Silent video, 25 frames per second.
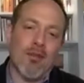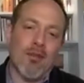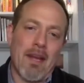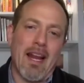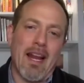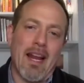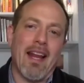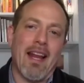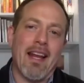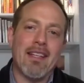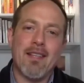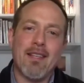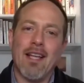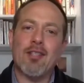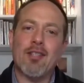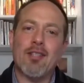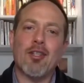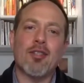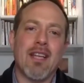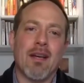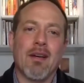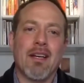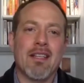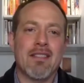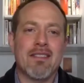and it's
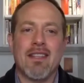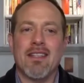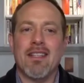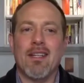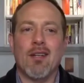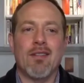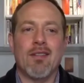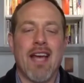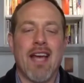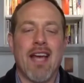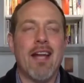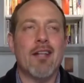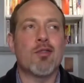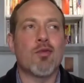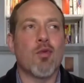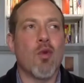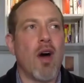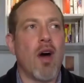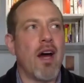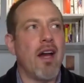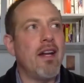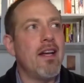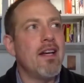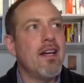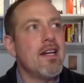interesting because, Dan has
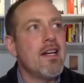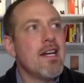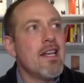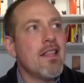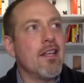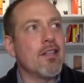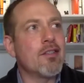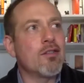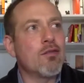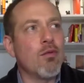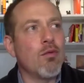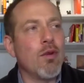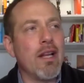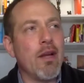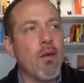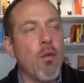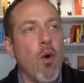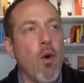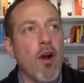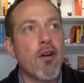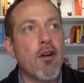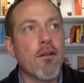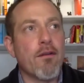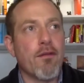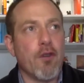run this really
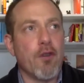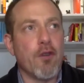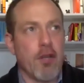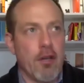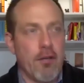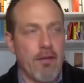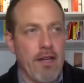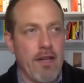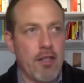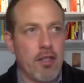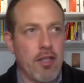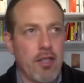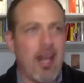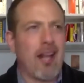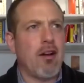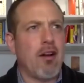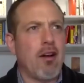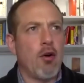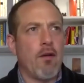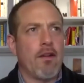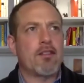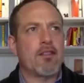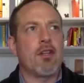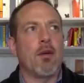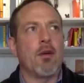wonderful intervention. I don't know
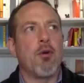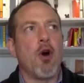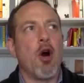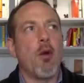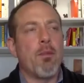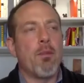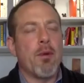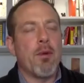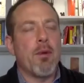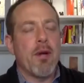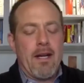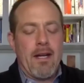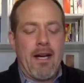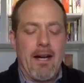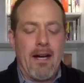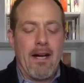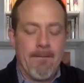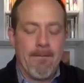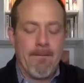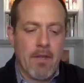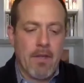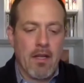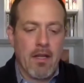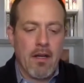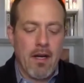if it's the appropriate
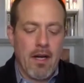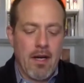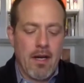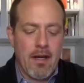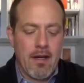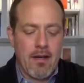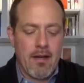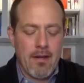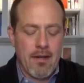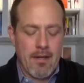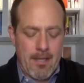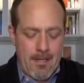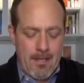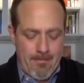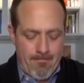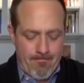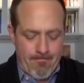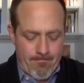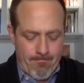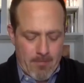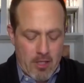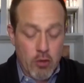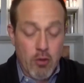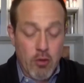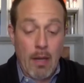
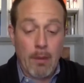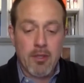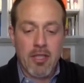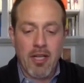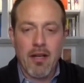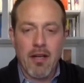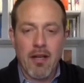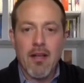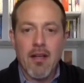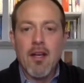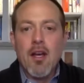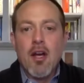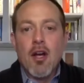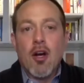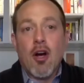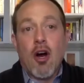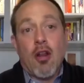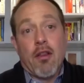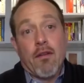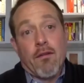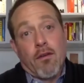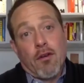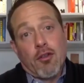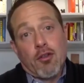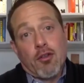description, called the
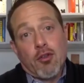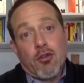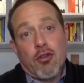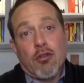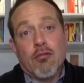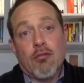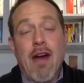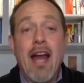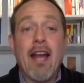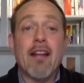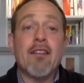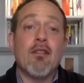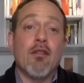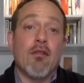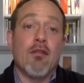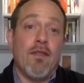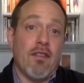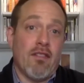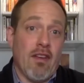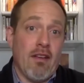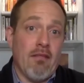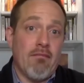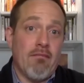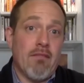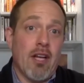virtual gratitude
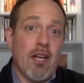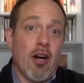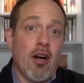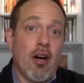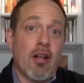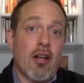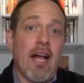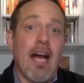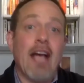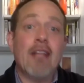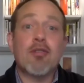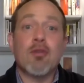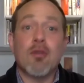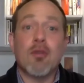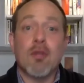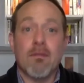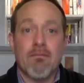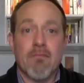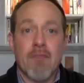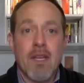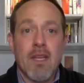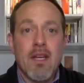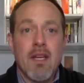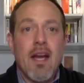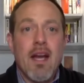visit in our classroom.
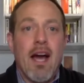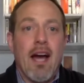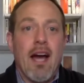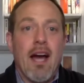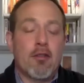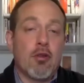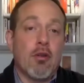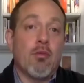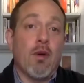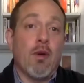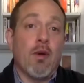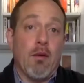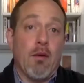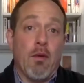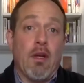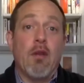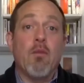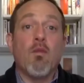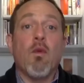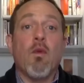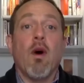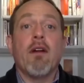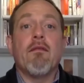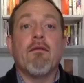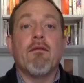When
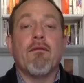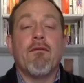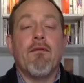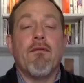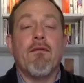one